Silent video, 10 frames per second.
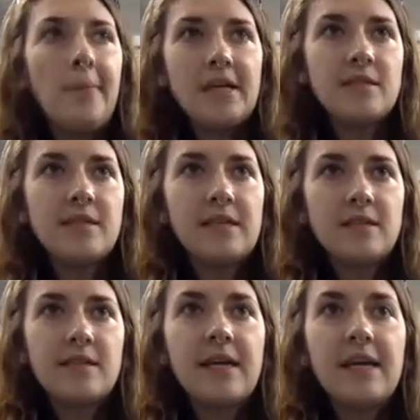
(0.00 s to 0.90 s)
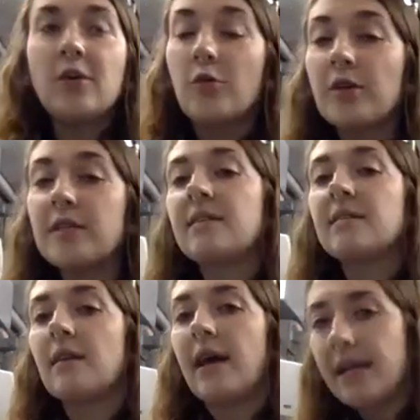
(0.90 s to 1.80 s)
And since increasing
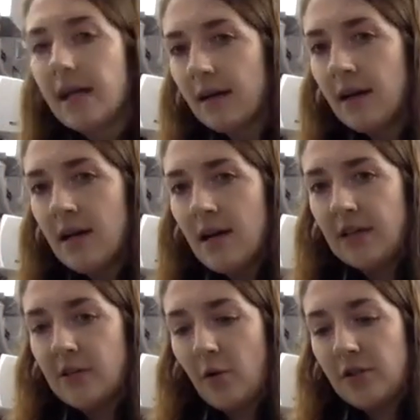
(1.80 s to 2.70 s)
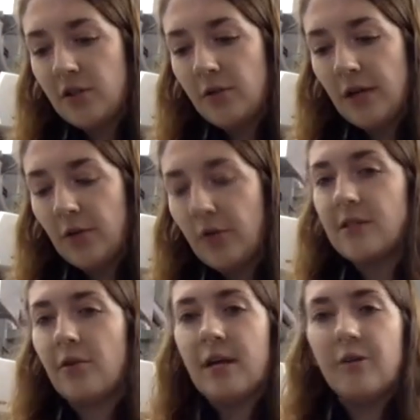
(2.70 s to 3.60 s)
the lighting is going to
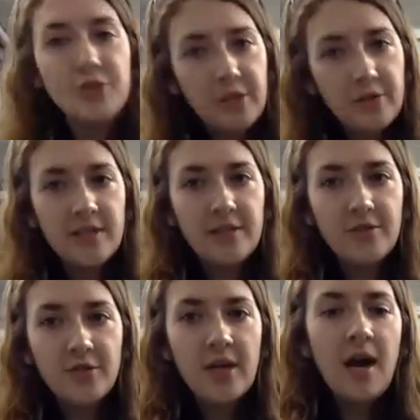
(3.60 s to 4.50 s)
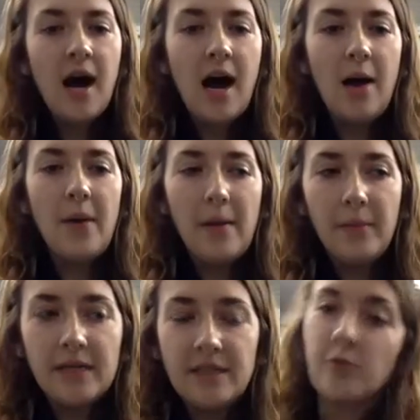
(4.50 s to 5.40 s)
increase our energy usage, I'm
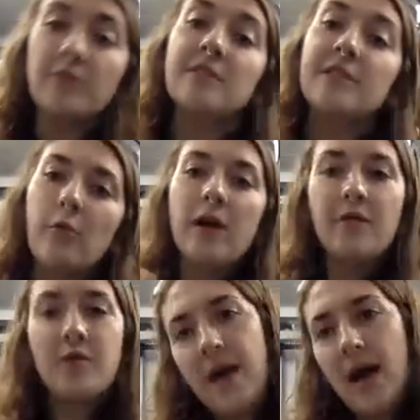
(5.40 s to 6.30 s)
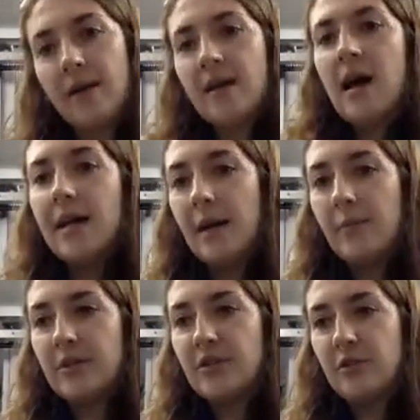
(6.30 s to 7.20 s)
going to sort of steer away from that, and I'm
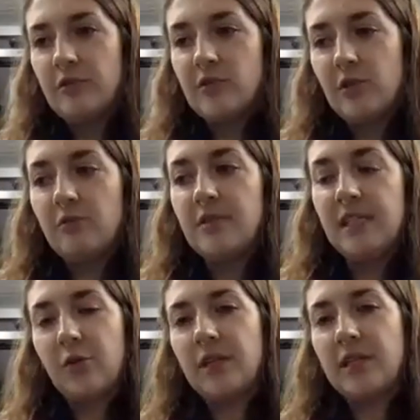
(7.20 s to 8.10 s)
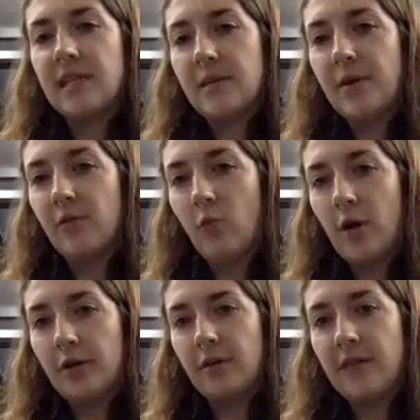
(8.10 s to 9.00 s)
going to choose to decrease the amount of
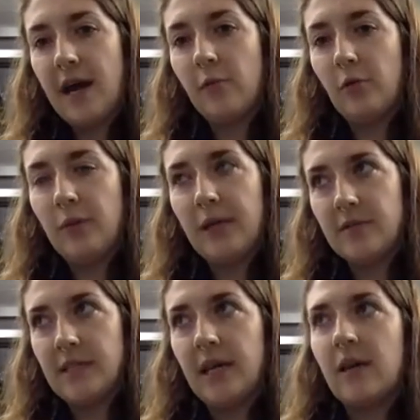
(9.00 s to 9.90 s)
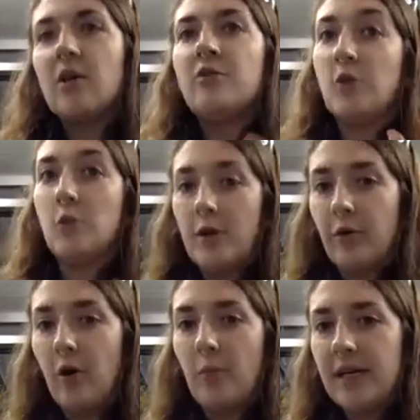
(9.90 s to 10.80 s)
water that we'll be using to water
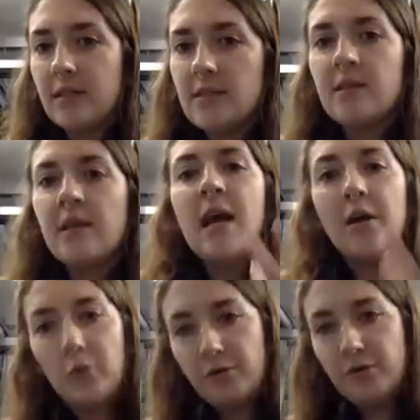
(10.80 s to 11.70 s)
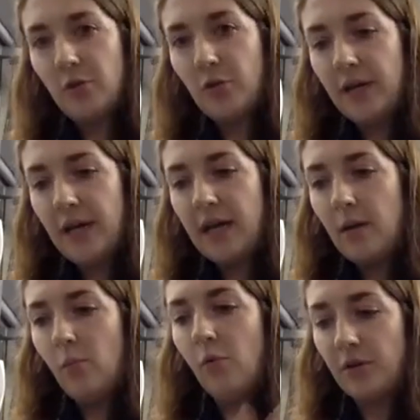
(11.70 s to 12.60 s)
our plants in order to create
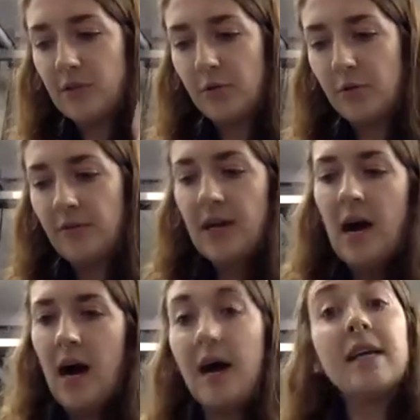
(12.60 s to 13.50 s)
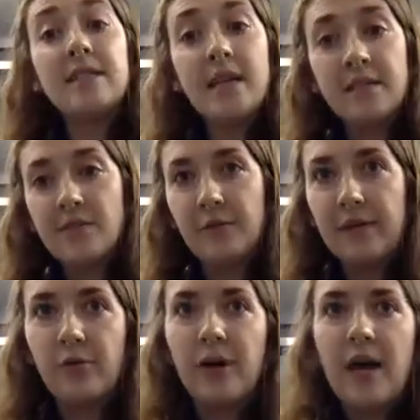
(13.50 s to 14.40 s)
a more sort of intense
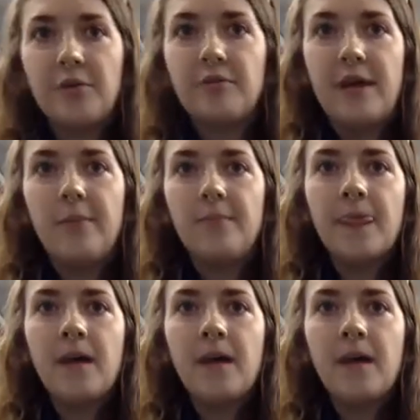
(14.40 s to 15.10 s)
flavor out of them.